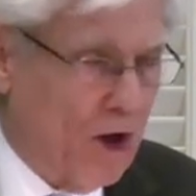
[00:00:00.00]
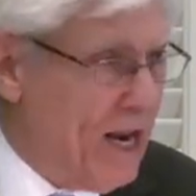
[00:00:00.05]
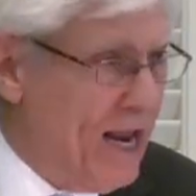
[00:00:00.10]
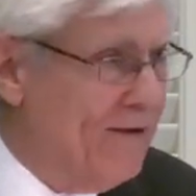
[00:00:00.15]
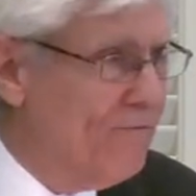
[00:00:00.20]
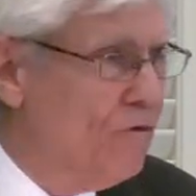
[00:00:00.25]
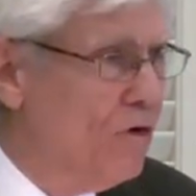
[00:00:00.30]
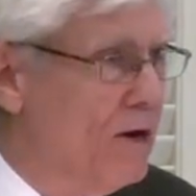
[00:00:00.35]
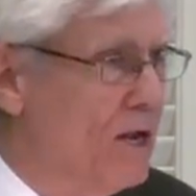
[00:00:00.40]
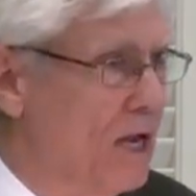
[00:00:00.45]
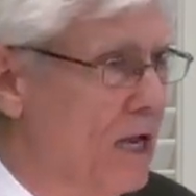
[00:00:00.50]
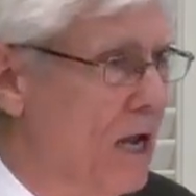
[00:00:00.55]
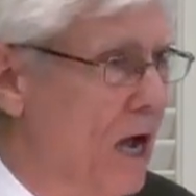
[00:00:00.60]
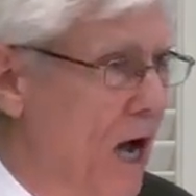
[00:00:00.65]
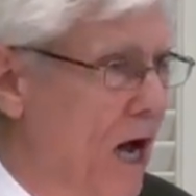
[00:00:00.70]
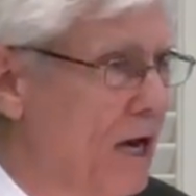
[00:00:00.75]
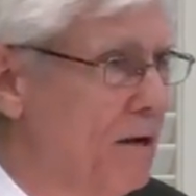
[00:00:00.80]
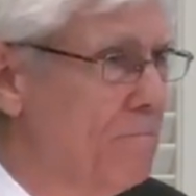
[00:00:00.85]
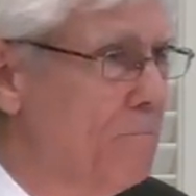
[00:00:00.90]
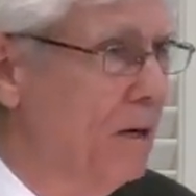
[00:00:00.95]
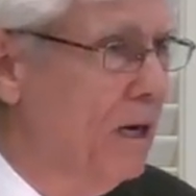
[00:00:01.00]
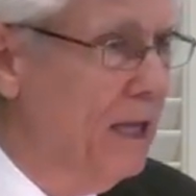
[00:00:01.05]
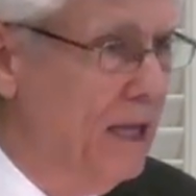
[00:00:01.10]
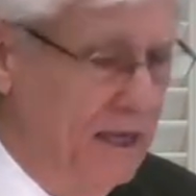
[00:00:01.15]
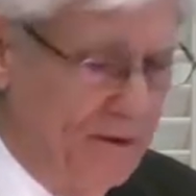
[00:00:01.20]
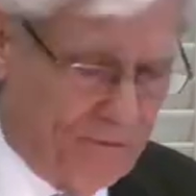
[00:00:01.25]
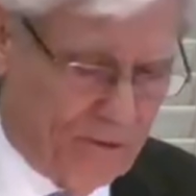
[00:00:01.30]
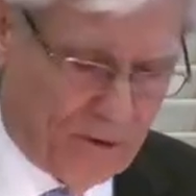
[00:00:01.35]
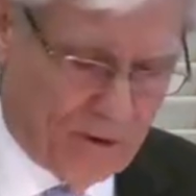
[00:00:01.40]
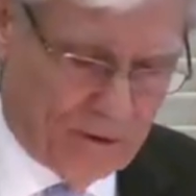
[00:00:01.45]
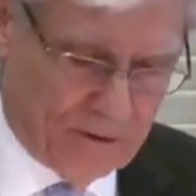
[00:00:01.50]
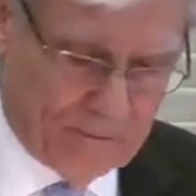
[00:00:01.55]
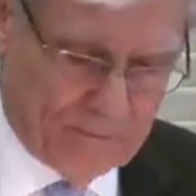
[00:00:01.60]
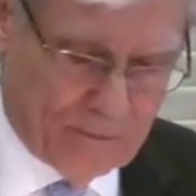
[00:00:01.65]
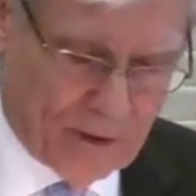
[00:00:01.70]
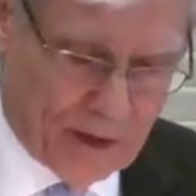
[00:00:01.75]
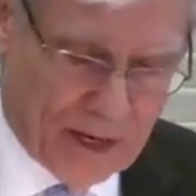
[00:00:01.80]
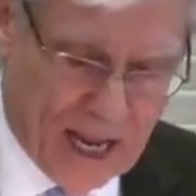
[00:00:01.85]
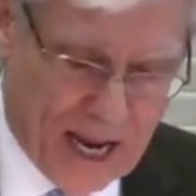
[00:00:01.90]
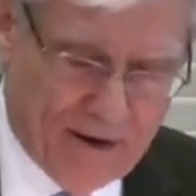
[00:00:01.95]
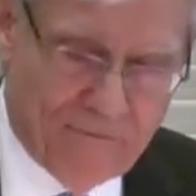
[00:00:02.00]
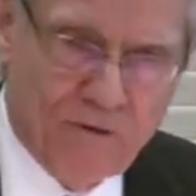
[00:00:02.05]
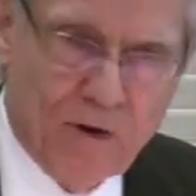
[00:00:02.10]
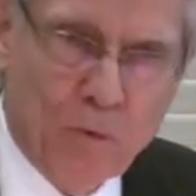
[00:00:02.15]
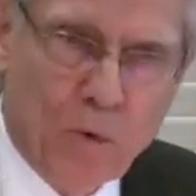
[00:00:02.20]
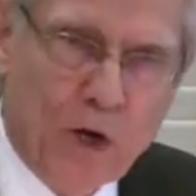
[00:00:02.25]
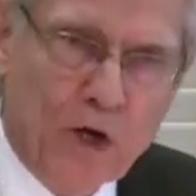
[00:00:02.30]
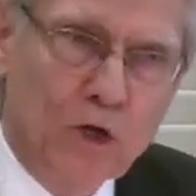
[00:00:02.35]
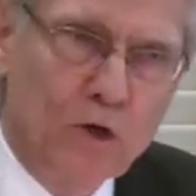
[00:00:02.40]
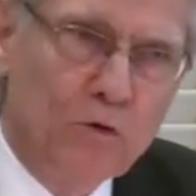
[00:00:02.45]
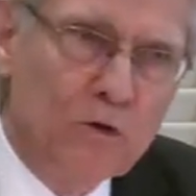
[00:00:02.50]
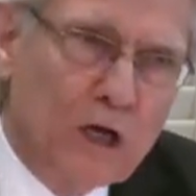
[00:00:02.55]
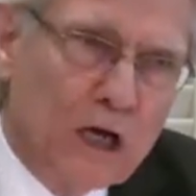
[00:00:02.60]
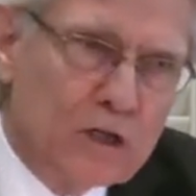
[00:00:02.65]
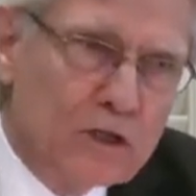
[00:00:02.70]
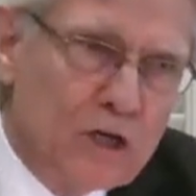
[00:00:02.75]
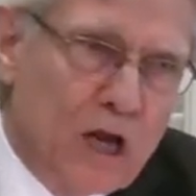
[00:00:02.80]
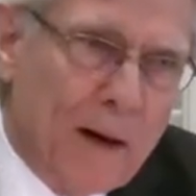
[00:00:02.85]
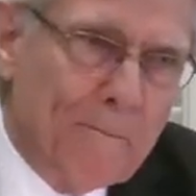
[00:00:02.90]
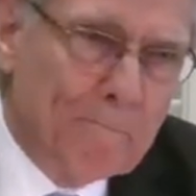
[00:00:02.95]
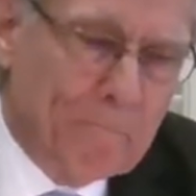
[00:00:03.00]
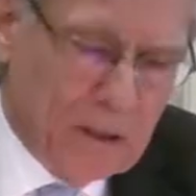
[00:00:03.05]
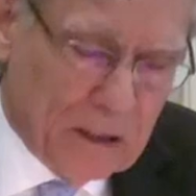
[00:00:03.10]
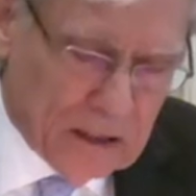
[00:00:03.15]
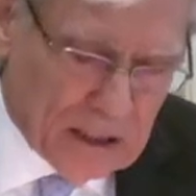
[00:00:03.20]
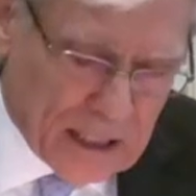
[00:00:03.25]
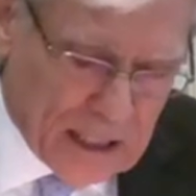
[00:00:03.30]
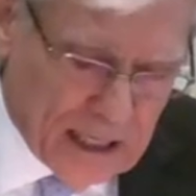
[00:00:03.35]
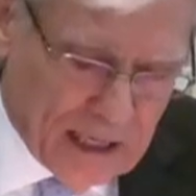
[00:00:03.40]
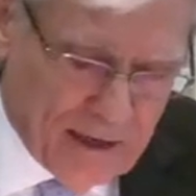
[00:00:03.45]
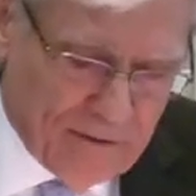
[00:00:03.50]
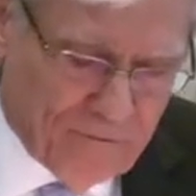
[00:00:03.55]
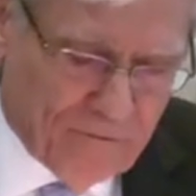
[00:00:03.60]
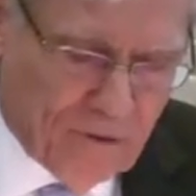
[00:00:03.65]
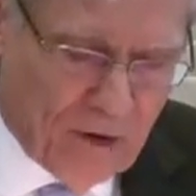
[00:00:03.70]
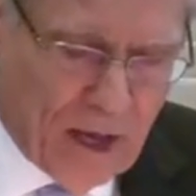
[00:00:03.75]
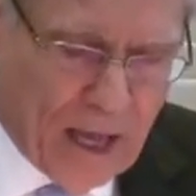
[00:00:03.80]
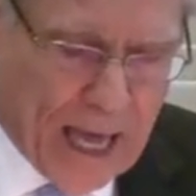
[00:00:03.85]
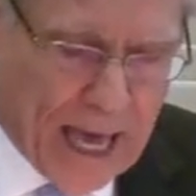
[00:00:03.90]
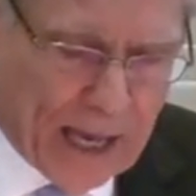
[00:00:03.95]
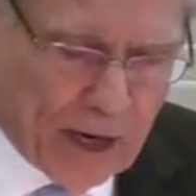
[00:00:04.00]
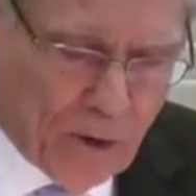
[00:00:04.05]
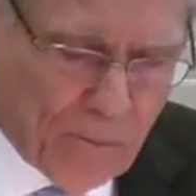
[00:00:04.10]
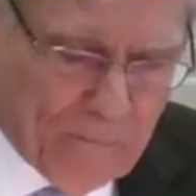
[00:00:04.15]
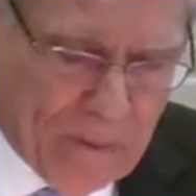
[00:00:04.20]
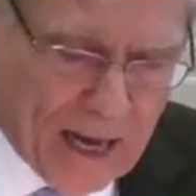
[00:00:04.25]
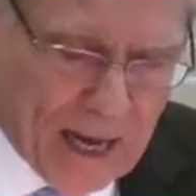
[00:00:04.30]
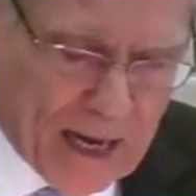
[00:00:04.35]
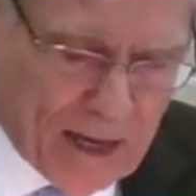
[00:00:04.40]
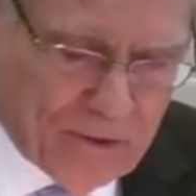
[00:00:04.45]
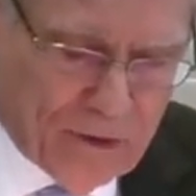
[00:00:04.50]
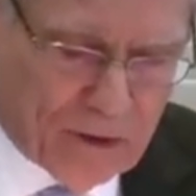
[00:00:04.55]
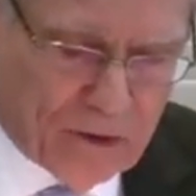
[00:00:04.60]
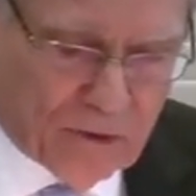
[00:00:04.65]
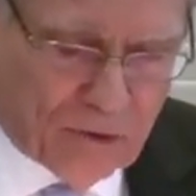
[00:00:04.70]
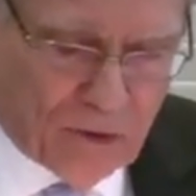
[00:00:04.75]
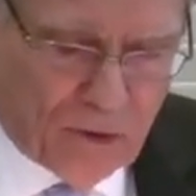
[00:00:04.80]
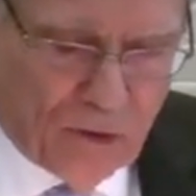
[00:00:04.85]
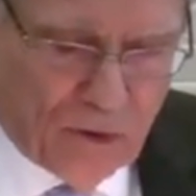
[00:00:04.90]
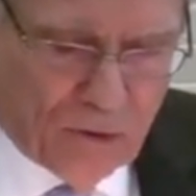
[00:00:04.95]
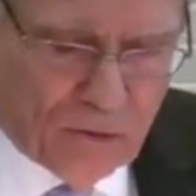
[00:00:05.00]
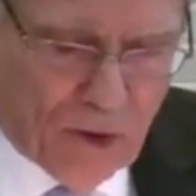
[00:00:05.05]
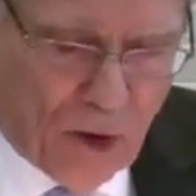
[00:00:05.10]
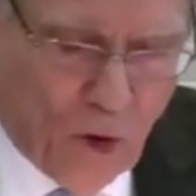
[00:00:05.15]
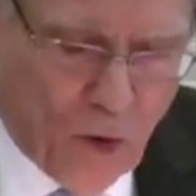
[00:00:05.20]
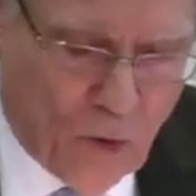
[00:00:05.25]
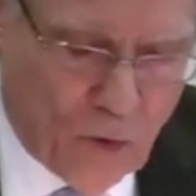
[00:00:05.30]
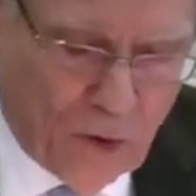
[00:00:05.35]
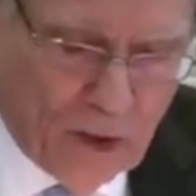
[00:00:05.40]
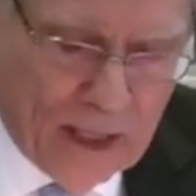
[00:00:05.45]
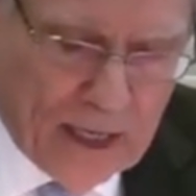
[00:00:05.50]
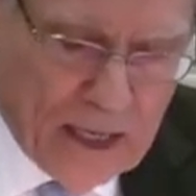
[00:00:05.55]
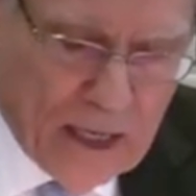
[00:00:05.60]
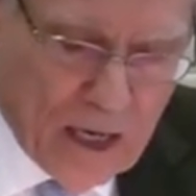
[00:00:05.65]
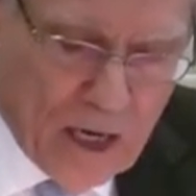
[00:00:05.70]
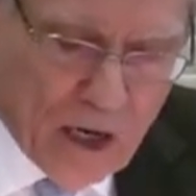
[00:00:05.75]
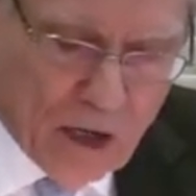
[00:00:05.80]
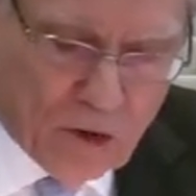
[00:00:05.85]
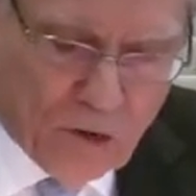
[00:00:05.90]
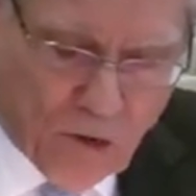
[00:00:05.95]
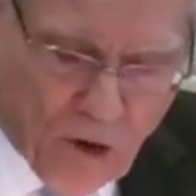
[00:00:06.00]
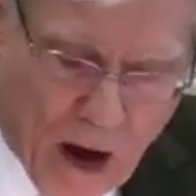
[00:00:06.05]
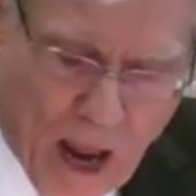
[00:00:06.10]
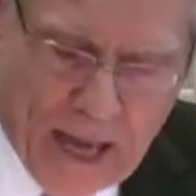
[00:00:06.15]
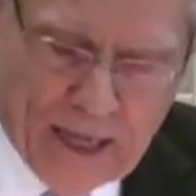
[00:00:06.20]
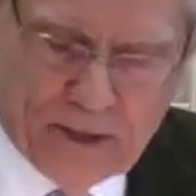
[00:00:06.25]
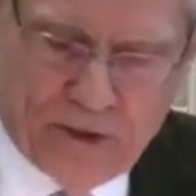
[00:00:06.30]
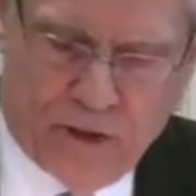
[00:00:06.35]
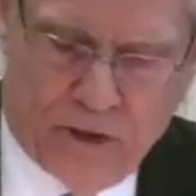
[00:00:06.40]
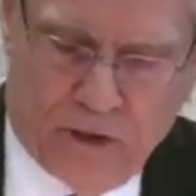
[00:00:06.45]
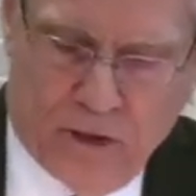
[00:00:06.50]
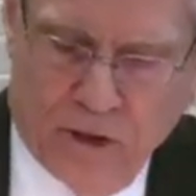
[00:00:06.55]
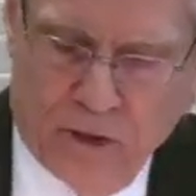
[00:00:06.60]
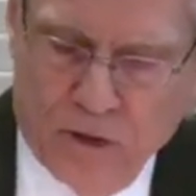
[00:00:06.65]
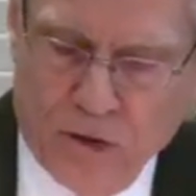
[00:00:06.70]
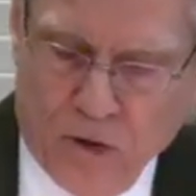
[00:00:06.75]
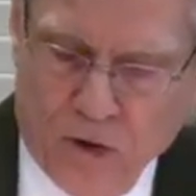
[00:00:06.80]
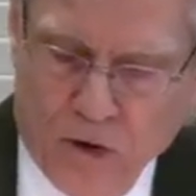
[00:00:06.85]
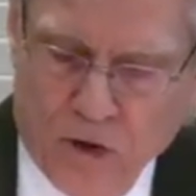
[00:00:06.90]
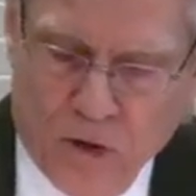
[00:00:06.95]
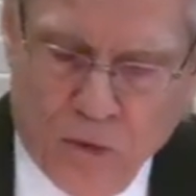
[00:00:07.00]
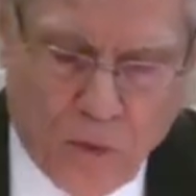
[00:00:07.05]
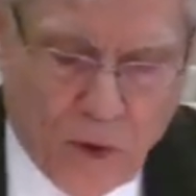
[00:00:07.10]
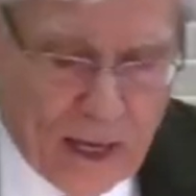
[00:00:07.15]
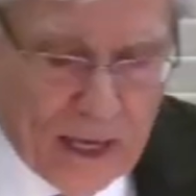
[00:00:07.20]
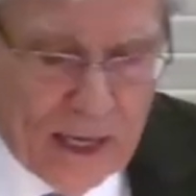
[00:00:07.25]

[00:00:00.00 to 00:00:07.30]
every unbeliever, on everyone who does not believe and obey the truth. Only Christ could turn away